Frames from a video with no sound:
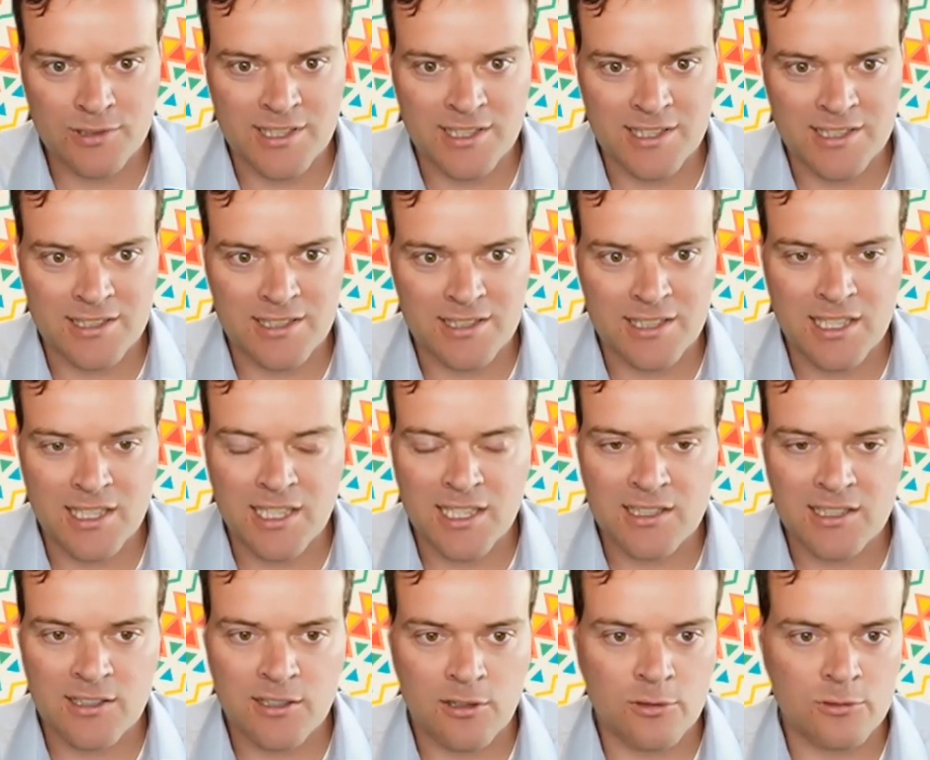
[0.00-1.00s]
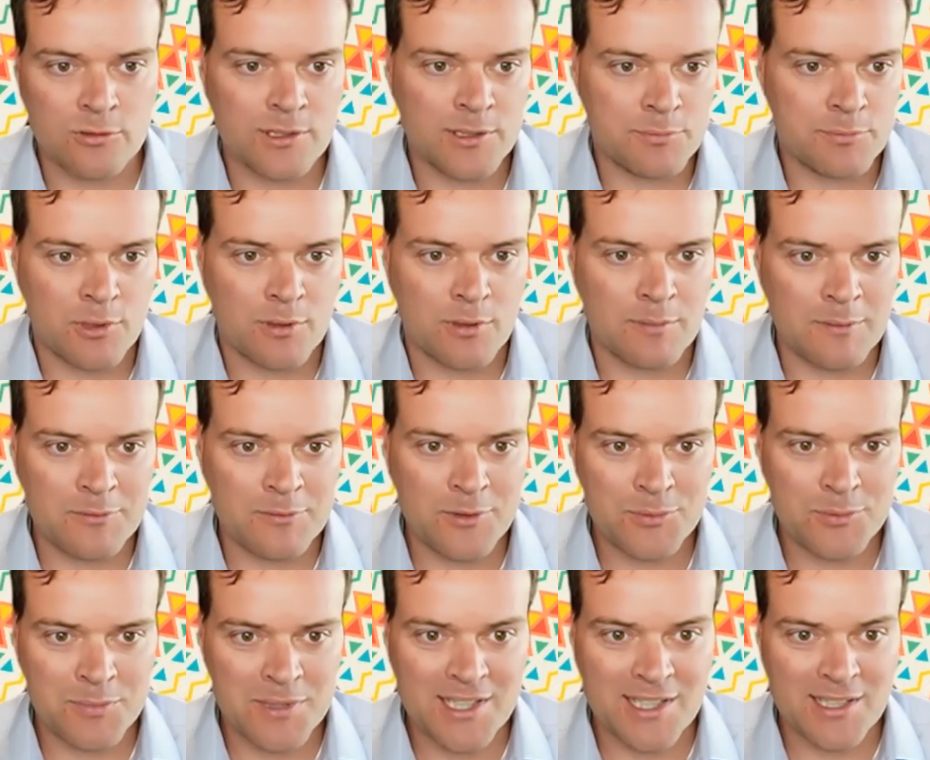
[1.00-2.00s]
And the only problem
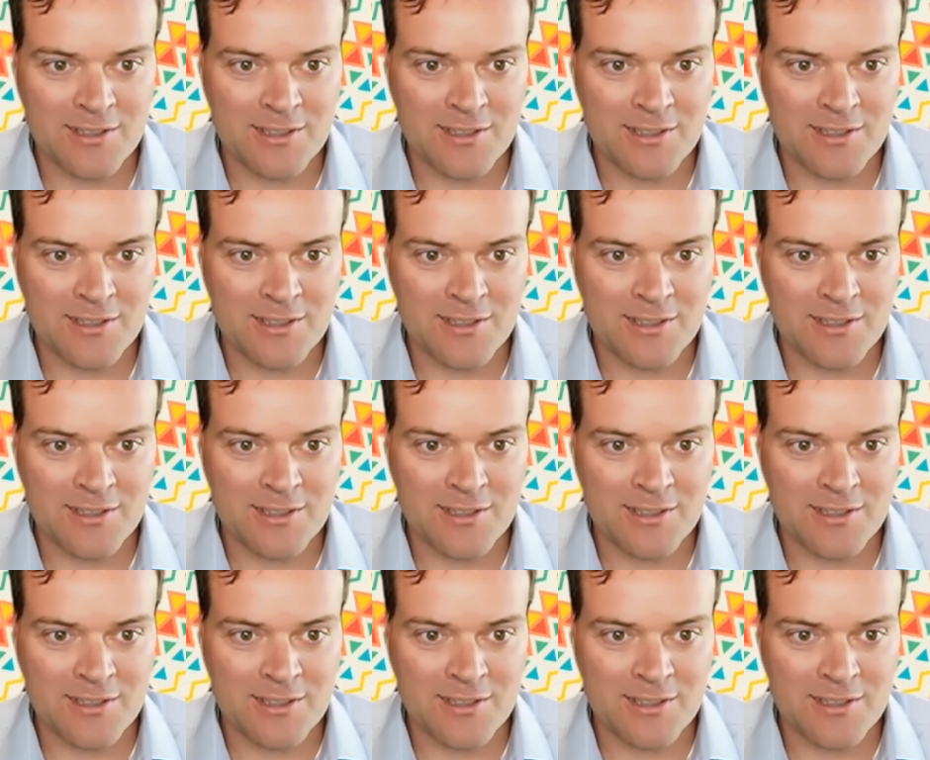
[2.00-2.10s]
would be if